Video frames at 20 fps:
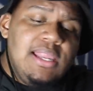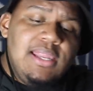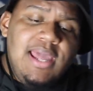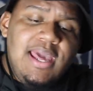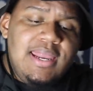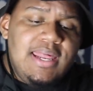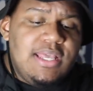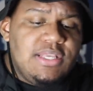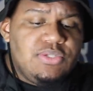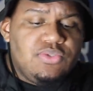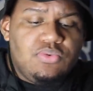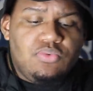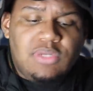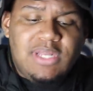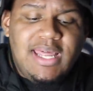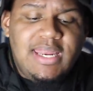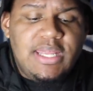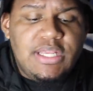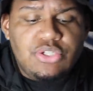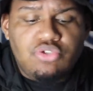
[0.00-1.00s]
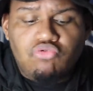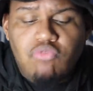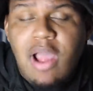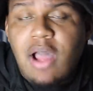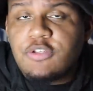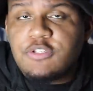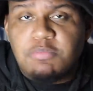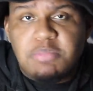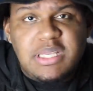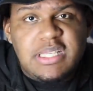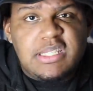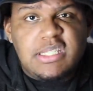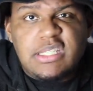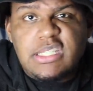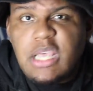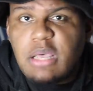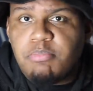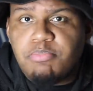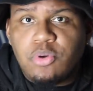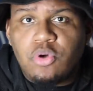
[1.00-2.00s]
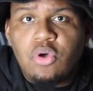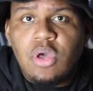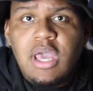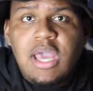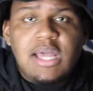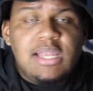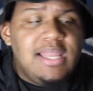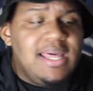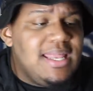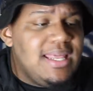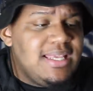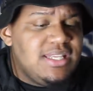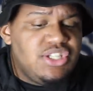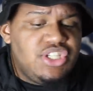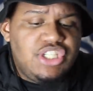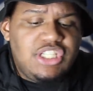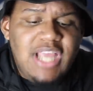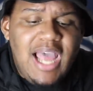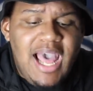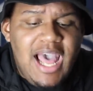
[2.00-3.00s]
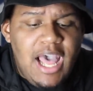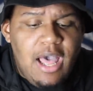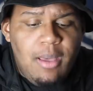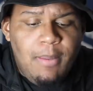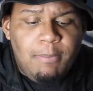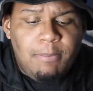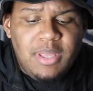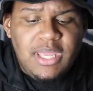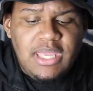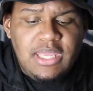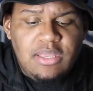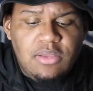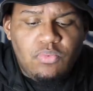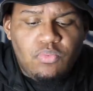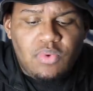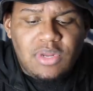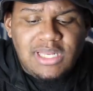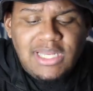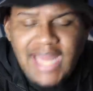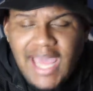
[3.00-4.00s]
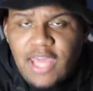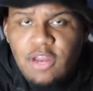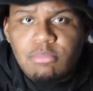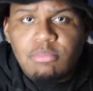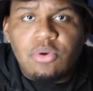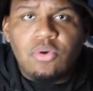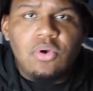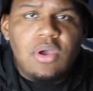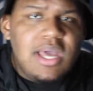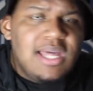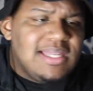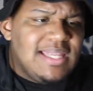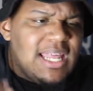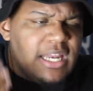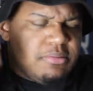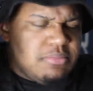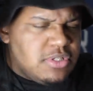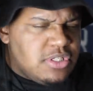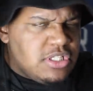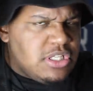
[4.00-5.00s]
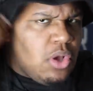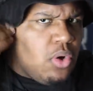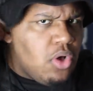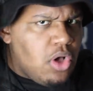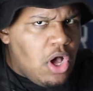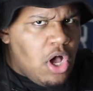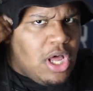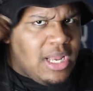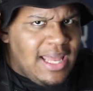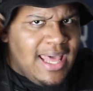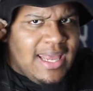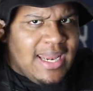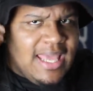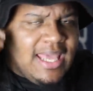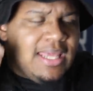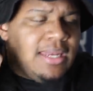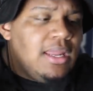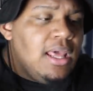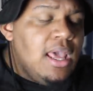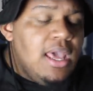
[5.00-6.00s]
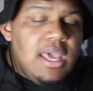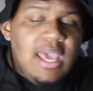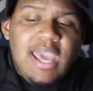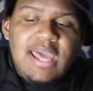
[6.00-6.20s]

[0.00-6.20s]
Let his let his routes be simple, let his job be relatable, let him soak all that in,